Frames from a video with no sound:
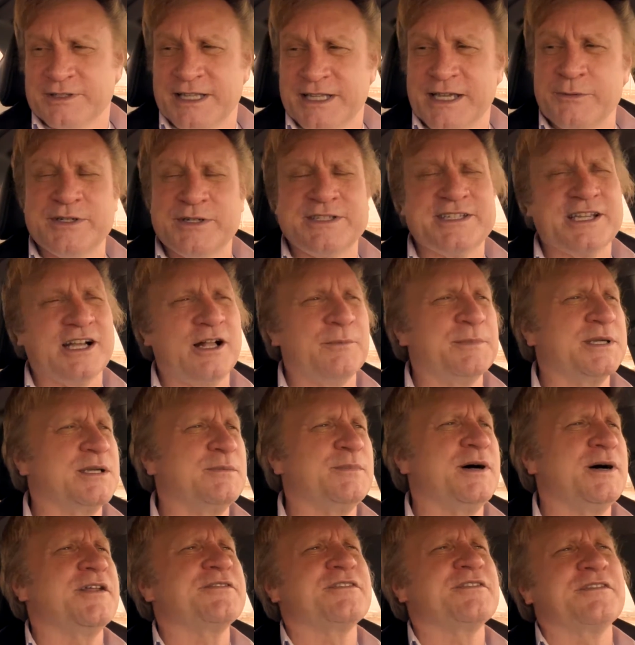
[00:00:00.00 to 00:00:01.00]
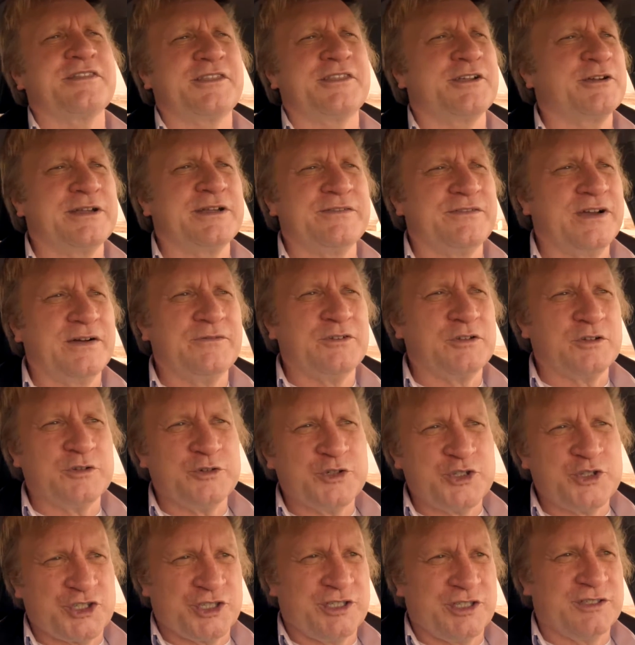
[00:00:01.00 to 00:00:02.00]
and they would tell me about the theory of
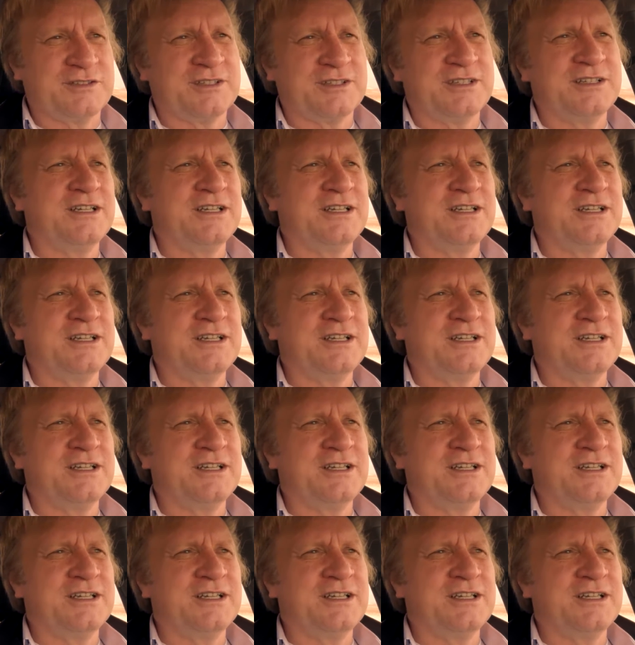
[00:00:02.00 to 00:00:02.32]
evolution.